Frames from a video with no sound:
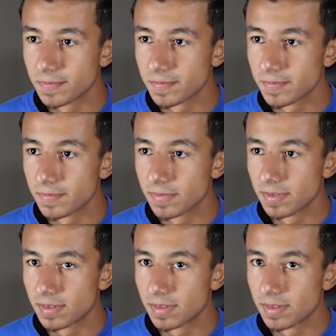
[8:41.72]

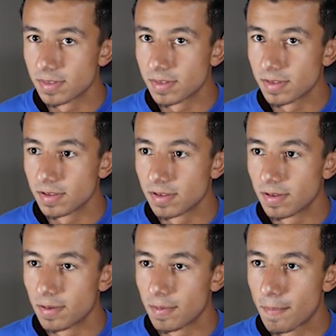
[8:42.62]

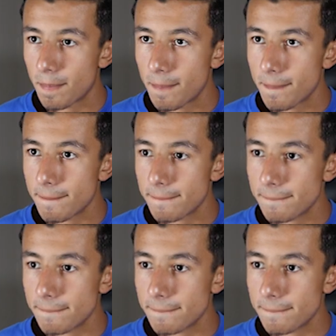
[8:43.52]
(no one is talking)